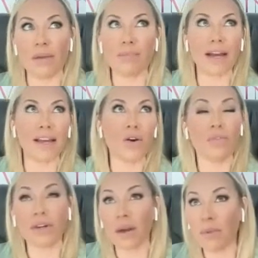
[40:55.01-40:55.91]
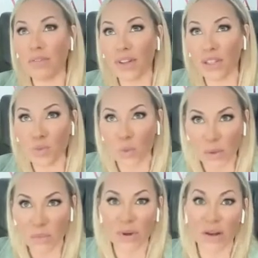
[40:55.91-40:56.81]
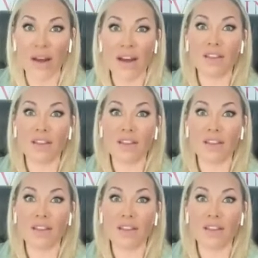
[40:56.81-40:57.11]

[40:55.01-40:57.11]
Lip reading: my Overcome Your Villains workbook,